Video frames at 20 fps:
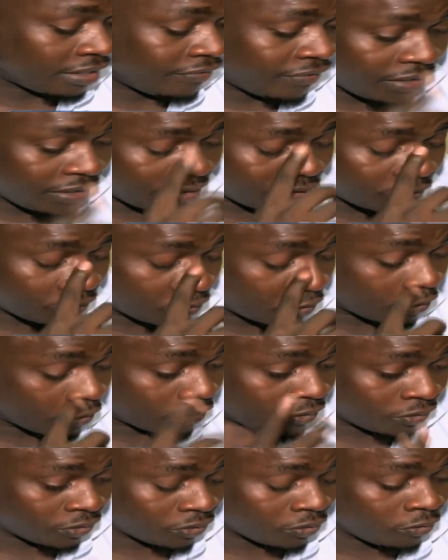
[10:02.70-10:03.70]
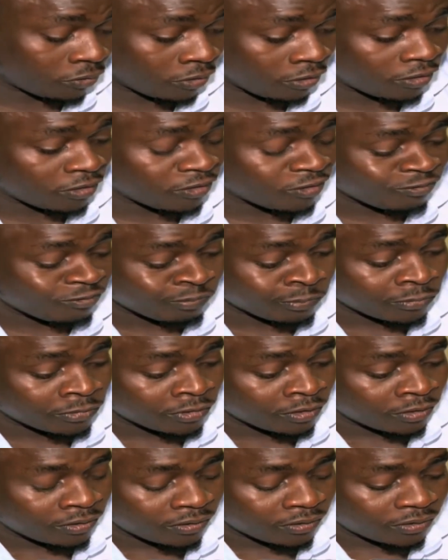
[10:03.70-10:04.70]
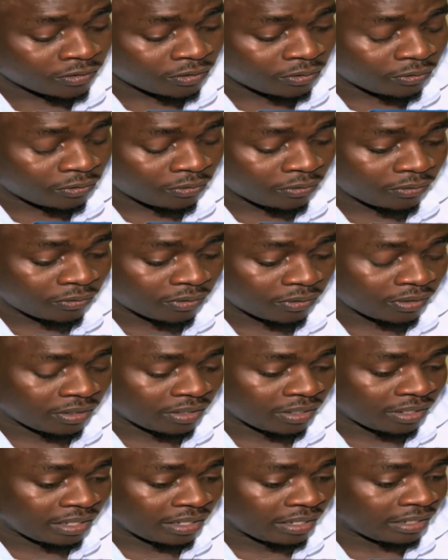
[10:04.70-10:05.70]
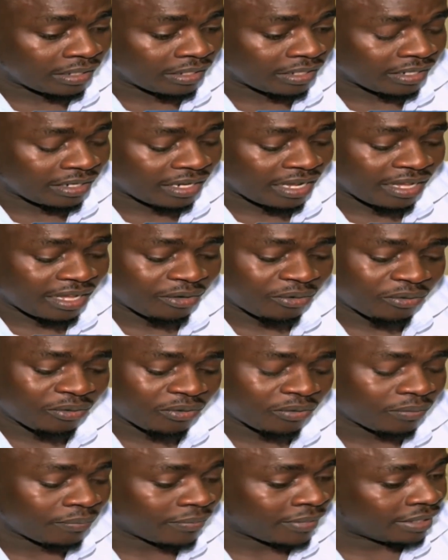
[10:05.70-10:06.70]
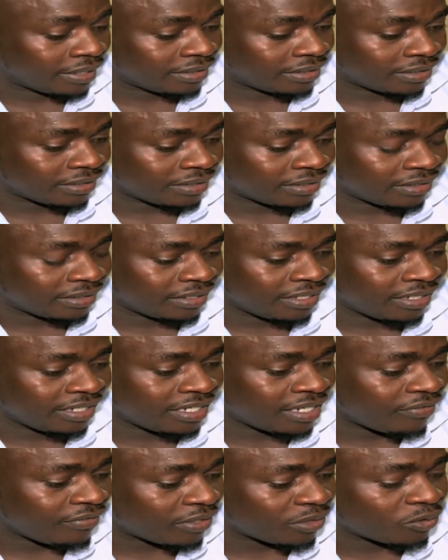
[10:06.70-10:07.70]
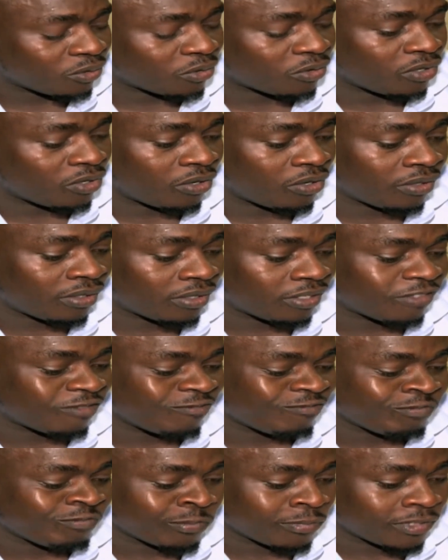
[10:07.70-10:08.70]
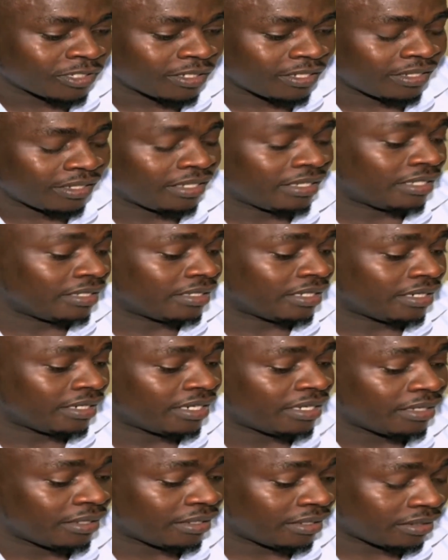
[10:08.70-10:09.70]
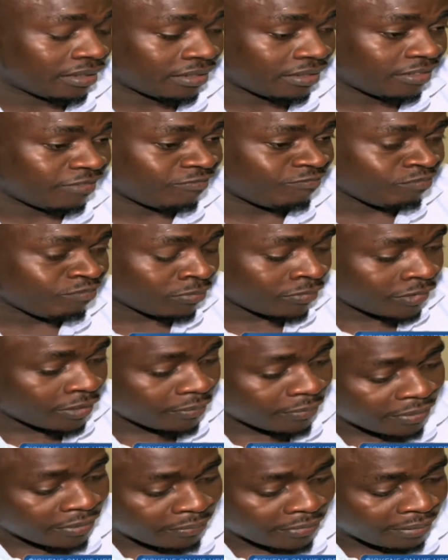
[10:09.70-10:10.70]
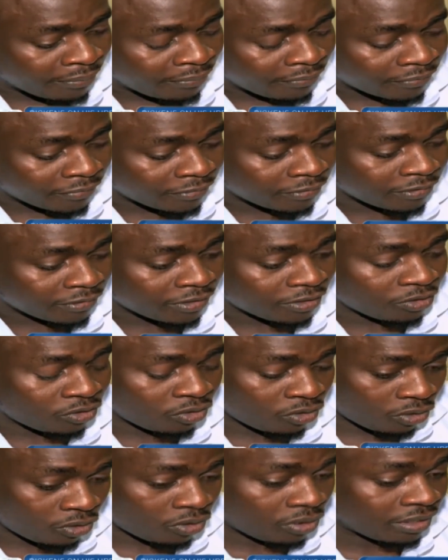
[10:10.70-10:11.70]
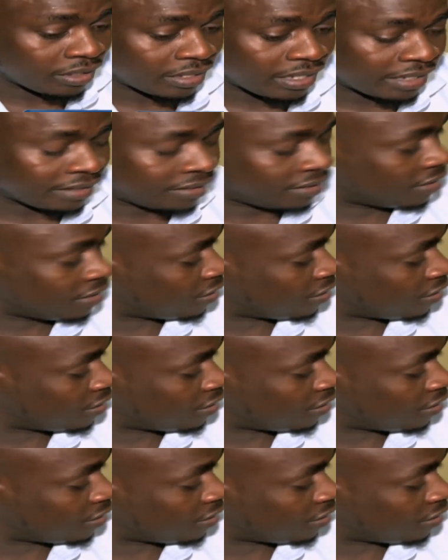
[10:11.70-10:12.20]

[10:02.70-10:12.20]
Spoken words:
the evenings you go to school. So I don't know, but it never took long. And then there's a day my mom called us